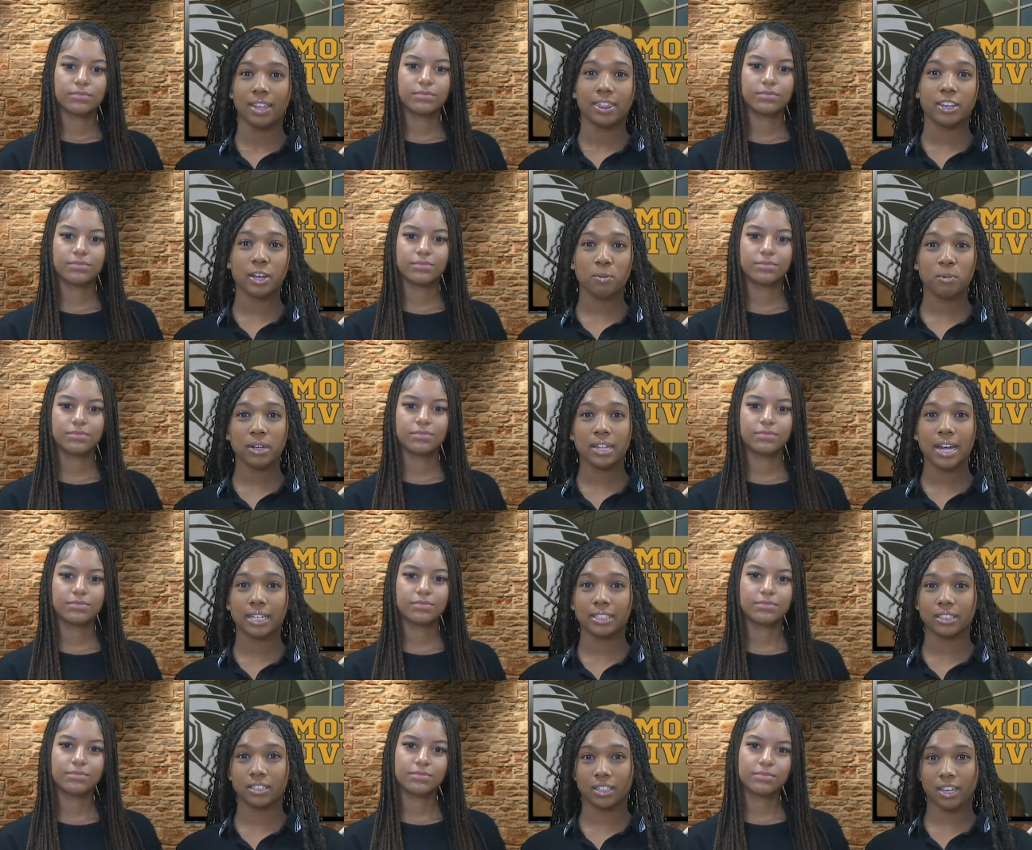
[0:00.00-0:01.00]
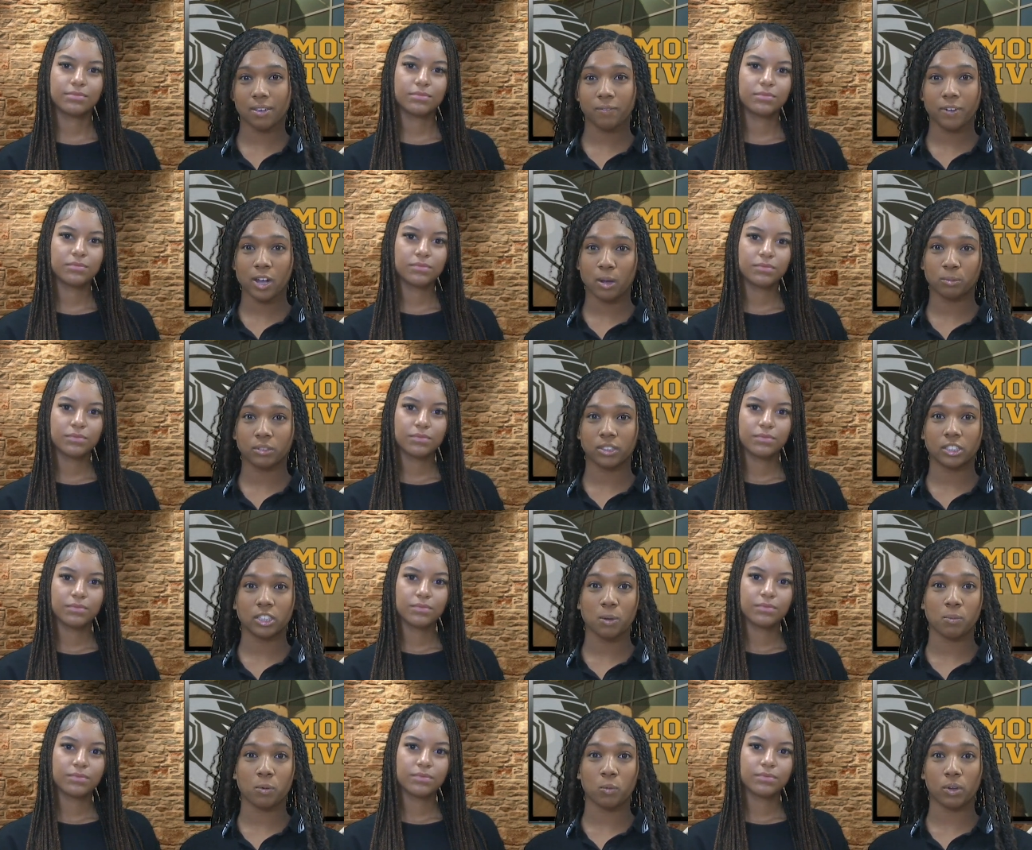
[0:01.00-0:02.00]
Speaker 1: The yearbook class is looking for help to
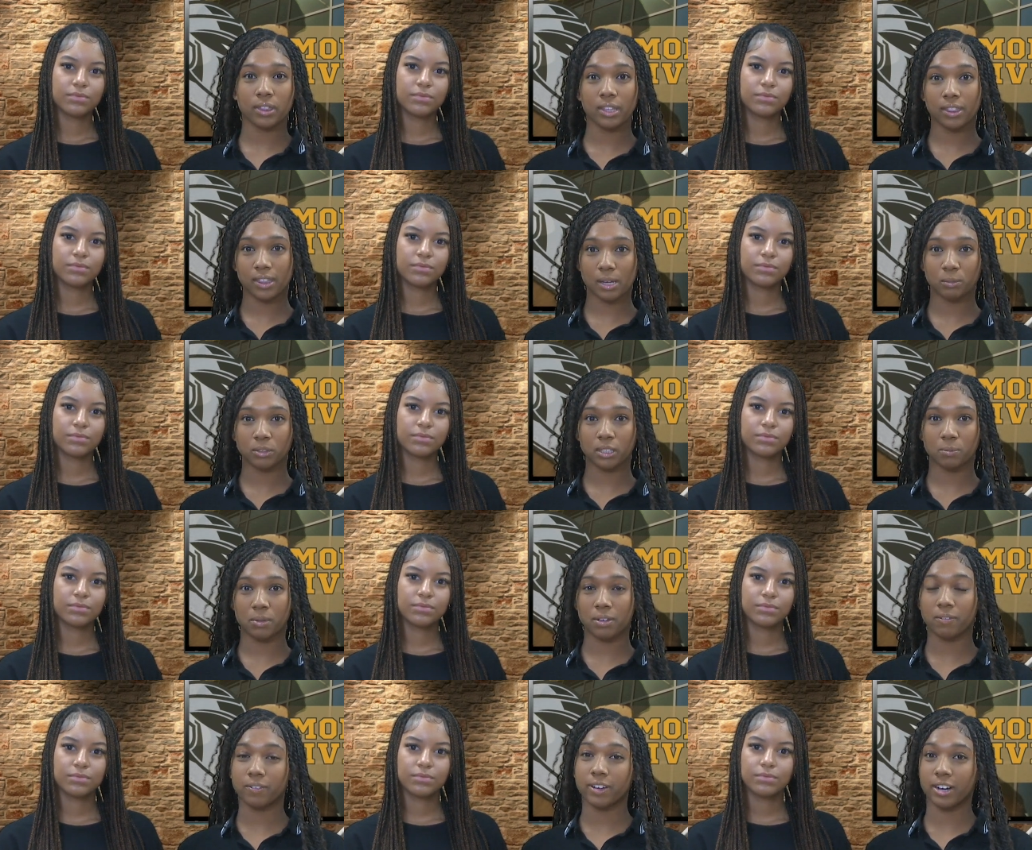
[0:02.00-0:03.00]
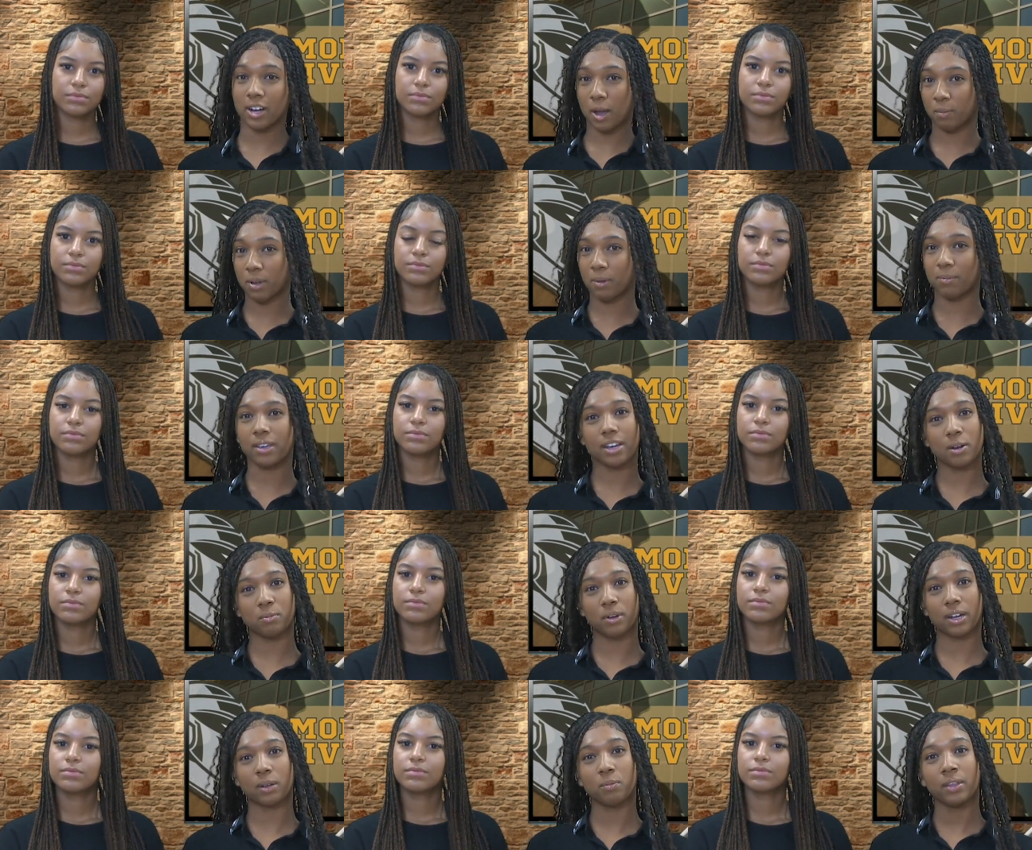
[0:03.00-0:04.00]
determine what the theme should be for your upcoming
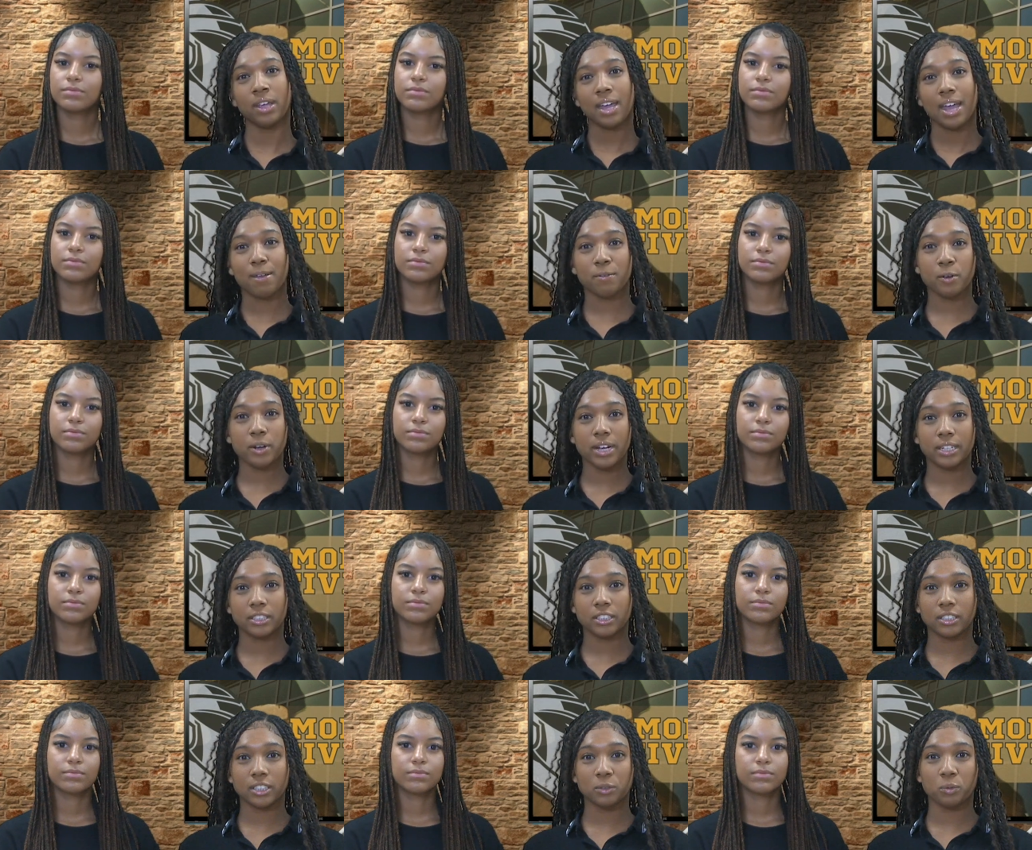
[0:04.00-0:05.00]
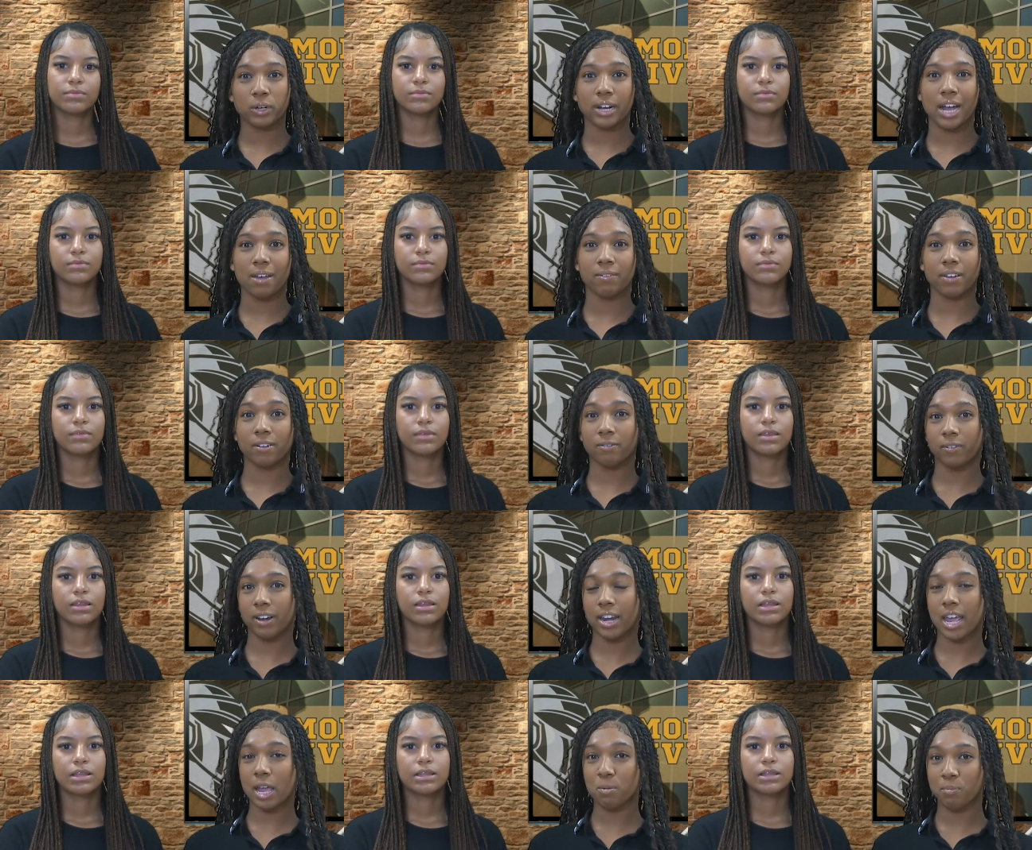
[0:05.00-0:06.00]
yearbook. If you're interested, we are having a
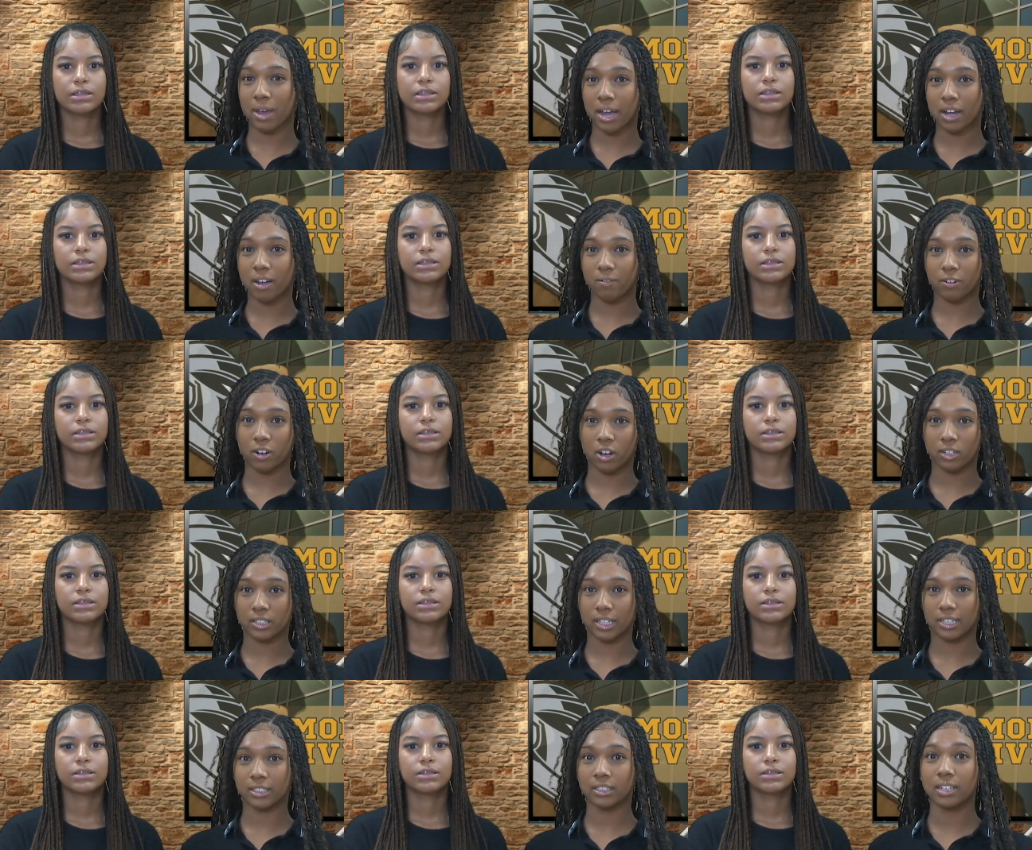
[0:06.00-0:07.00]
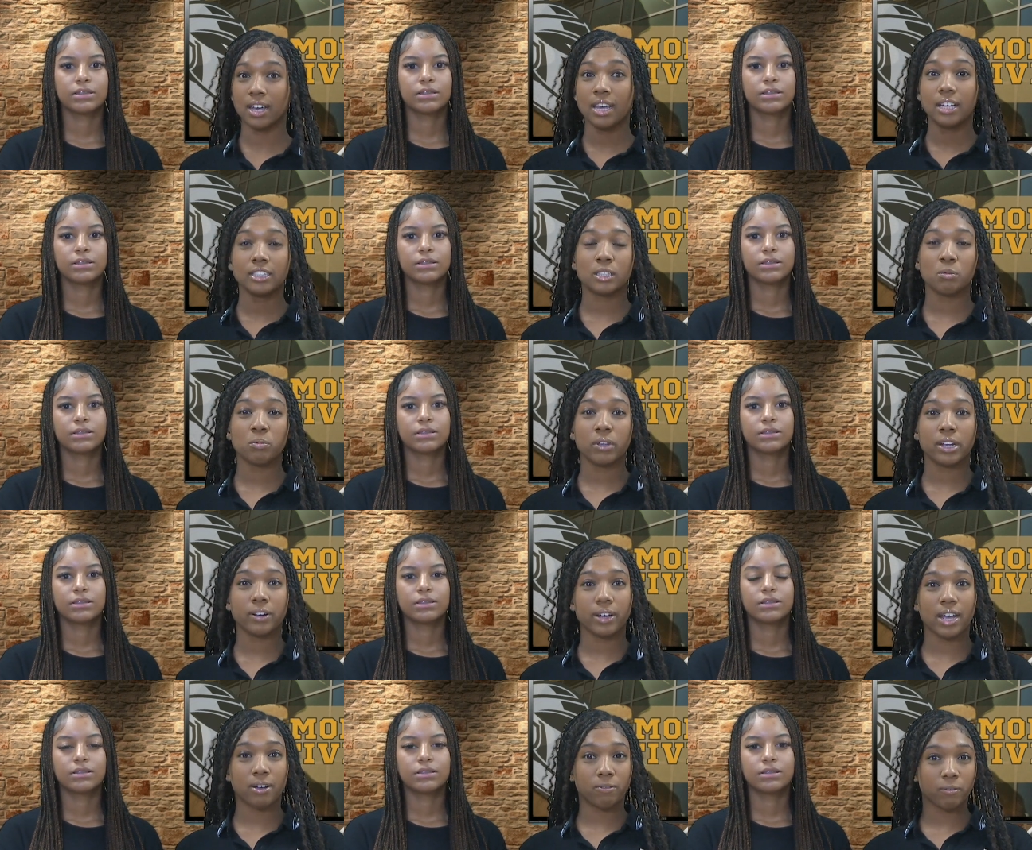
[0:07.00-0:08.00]
front and back cover contest. Simply
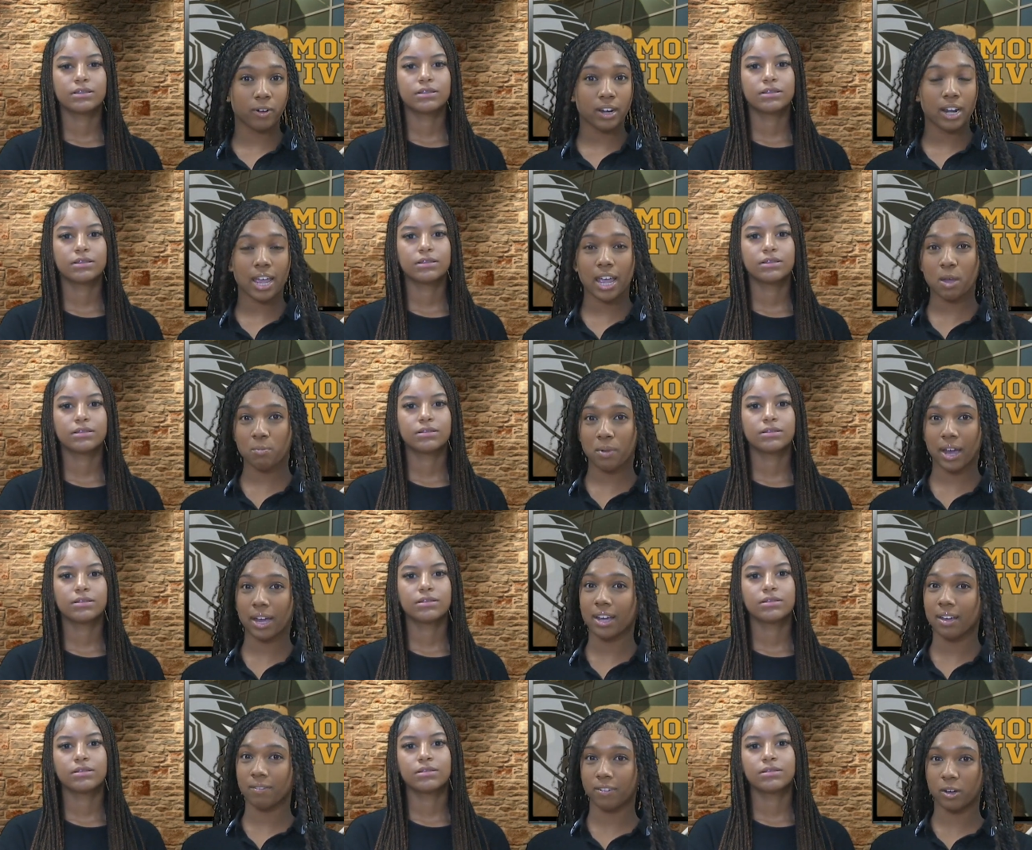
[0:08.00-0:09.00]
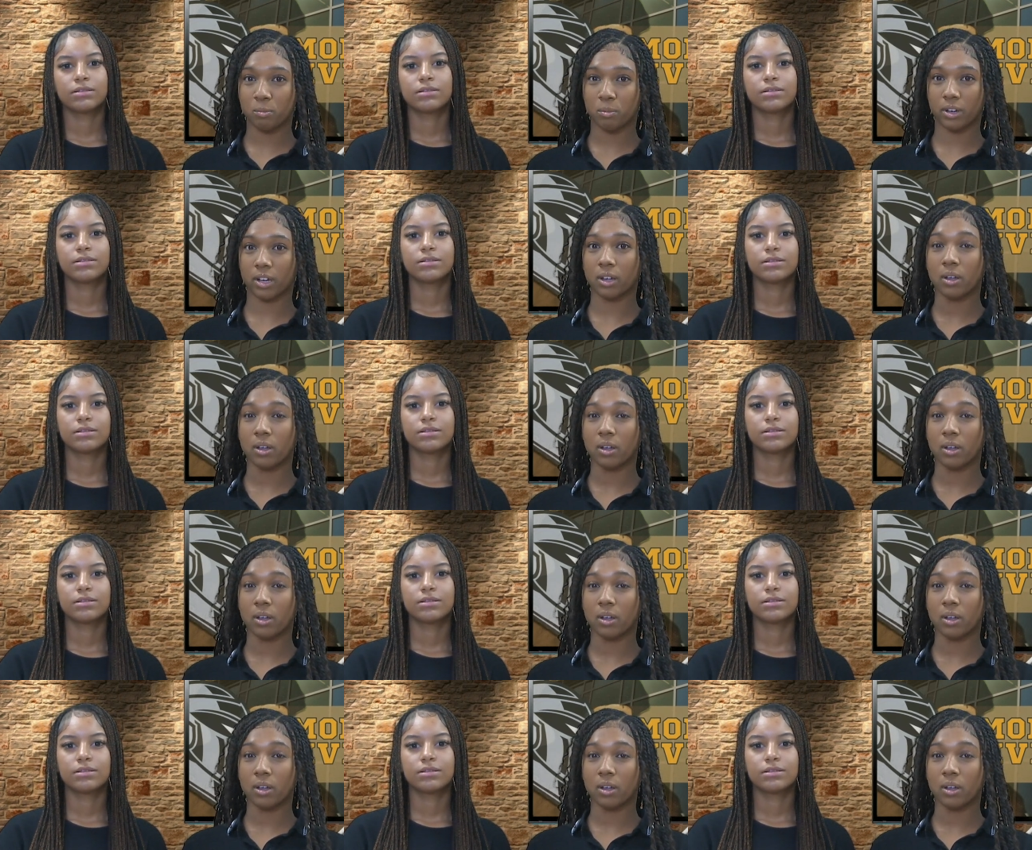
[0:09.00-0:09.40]
create a front and back of yearbook.